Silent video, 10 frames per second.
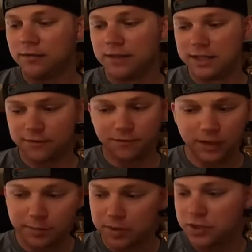This
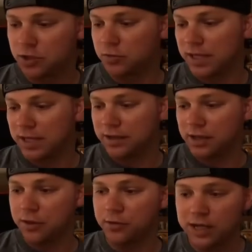flipping tube,
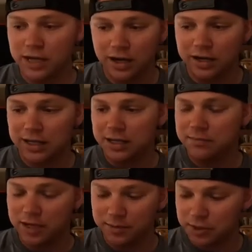the three aught
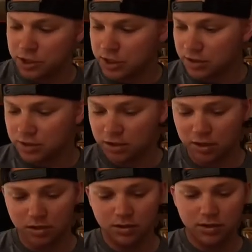M W G
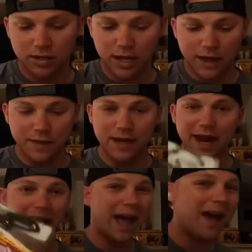hook. And then
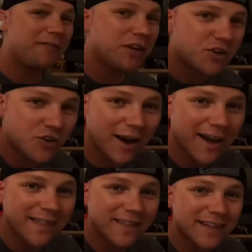I haven't
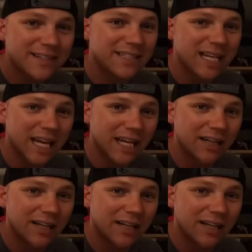tried these yet.